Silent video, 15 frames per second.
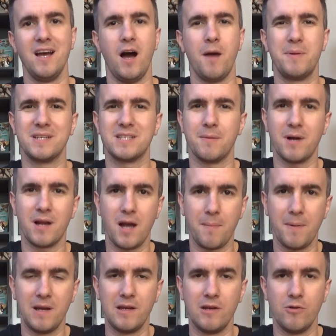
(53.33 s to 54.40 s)
I picked up a
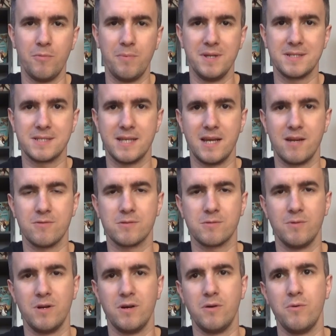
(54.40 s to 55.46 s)
couple of little bits there as
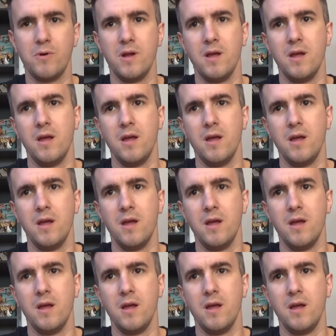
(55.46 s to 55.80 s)
well.